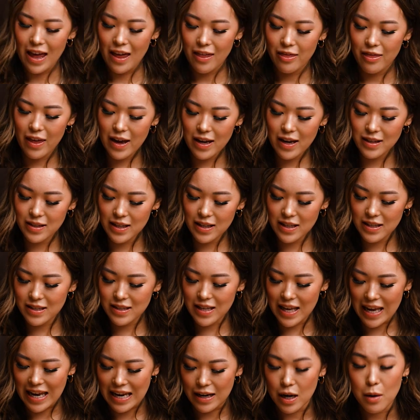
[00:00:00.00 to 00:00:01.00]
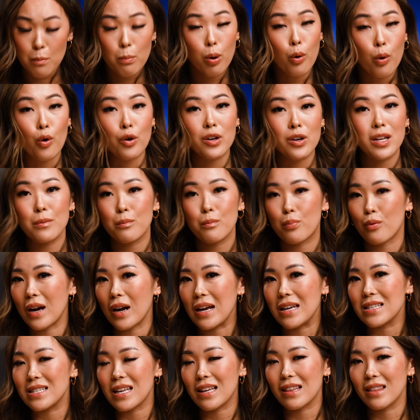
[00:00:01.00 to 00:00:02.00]
This is an important
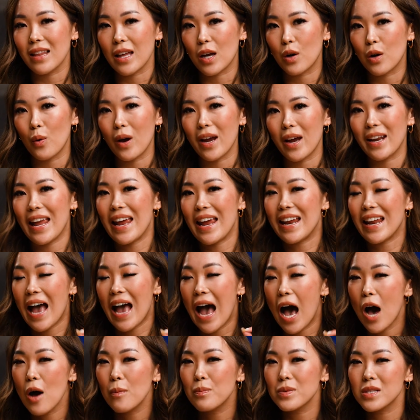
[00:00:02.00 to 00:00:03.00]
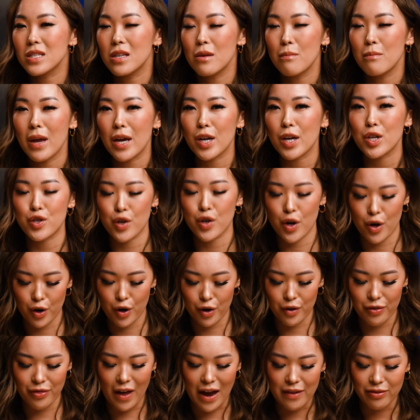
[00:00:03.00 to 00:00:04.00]
braising liquid. It helps to make
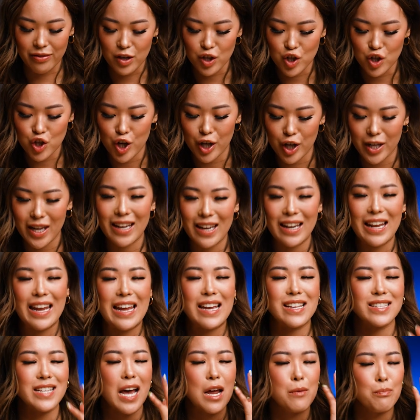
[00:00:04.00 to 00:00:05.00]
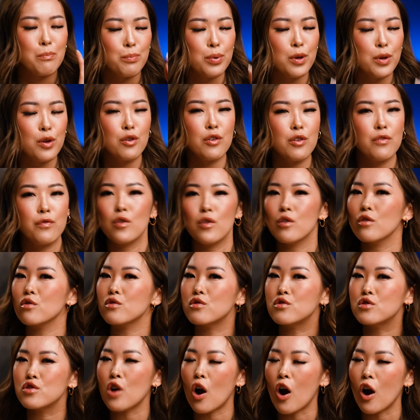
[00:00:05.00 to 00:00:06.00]
sure that the chicken is that beautiful,
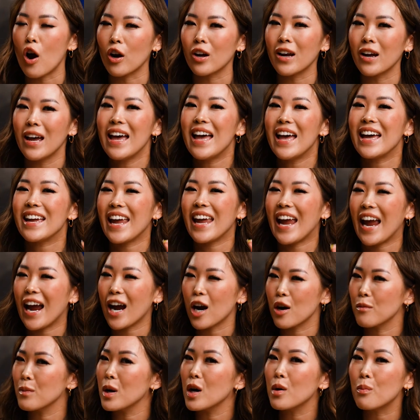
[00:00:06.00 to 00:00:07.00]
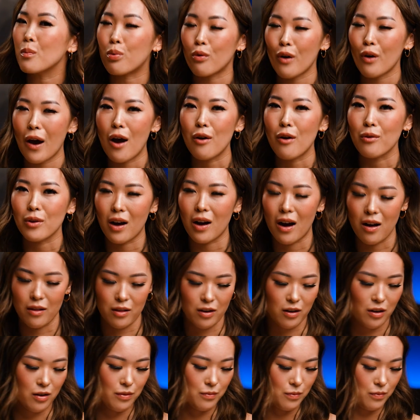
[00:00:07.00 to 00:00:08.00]
dark caramel brown
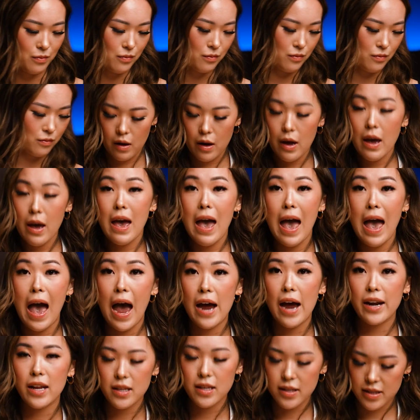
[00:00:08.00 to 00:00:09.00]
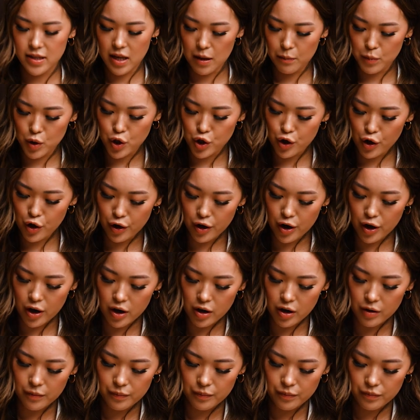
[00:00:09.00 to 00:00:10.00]
color. Add in some
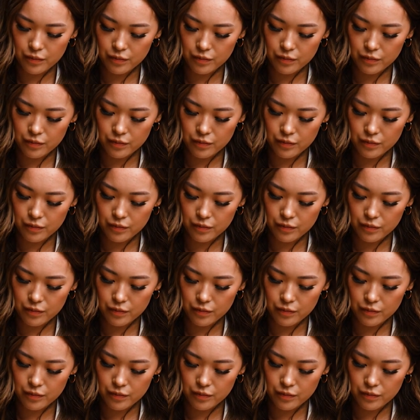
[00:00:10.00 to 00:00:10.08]
sugar